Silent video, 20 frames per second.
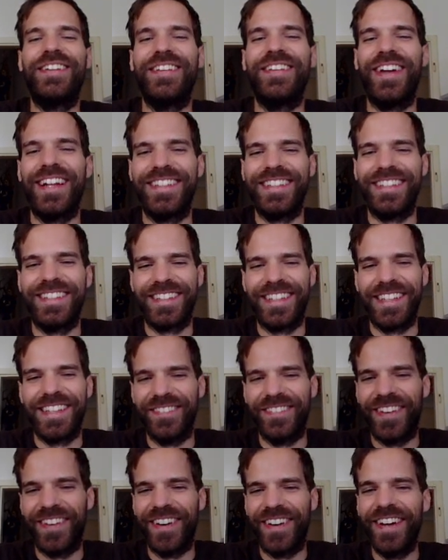register
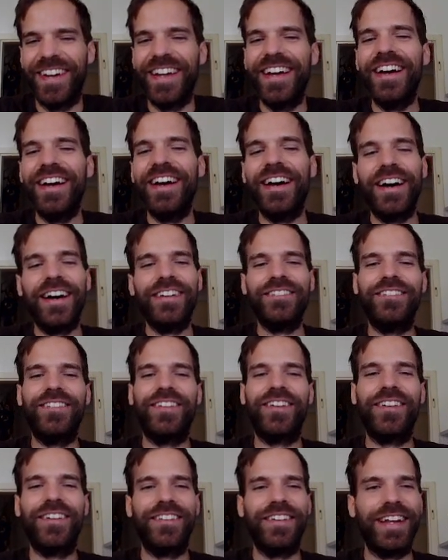more
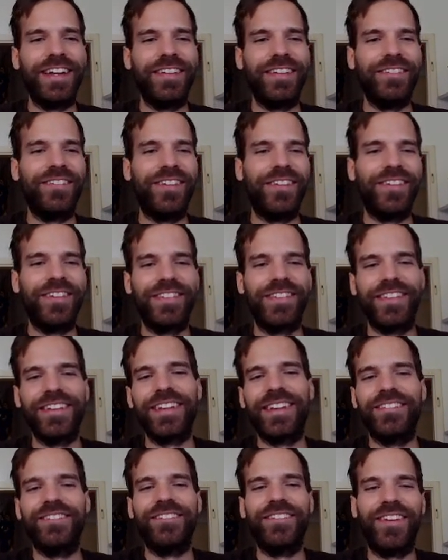more rainbows
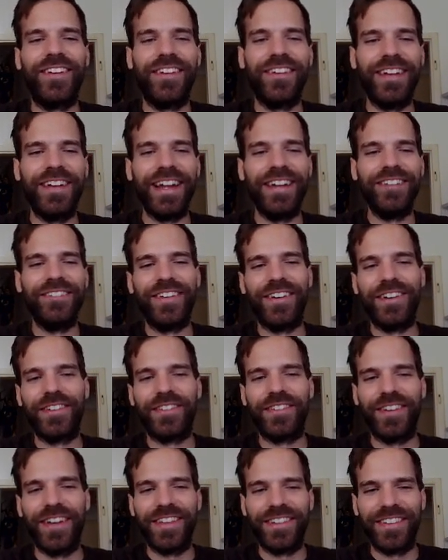more rainbows
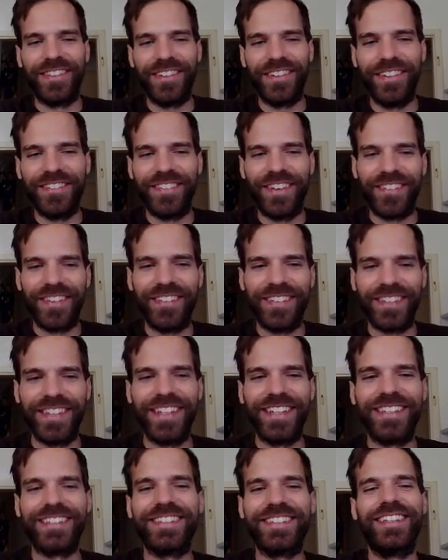one two three four five
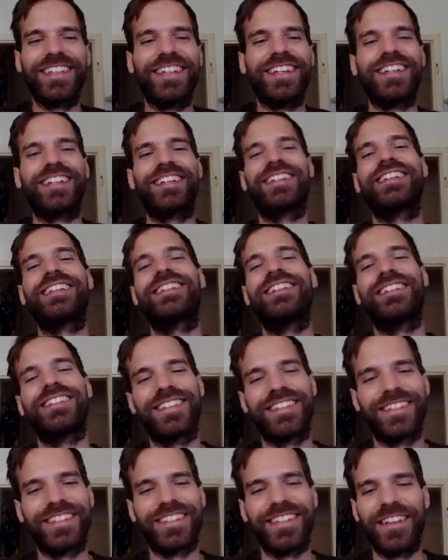six this
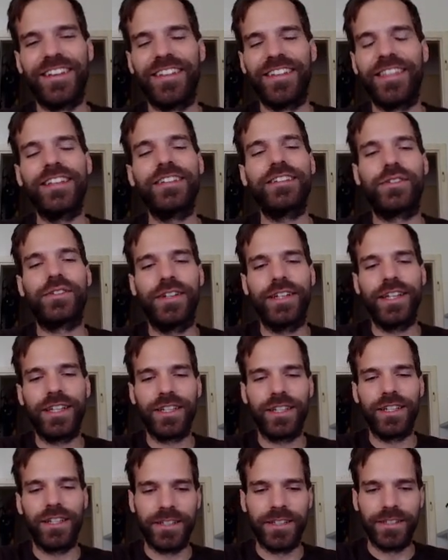is this is
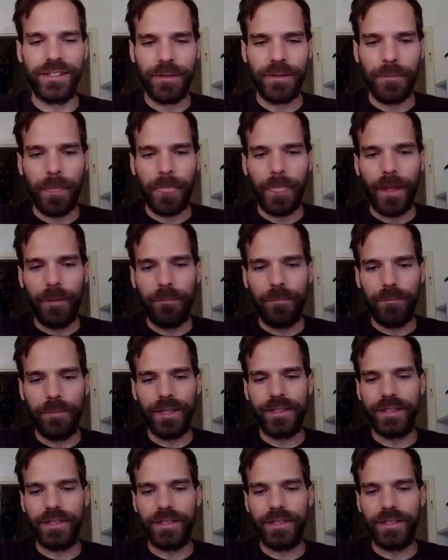ridiculous but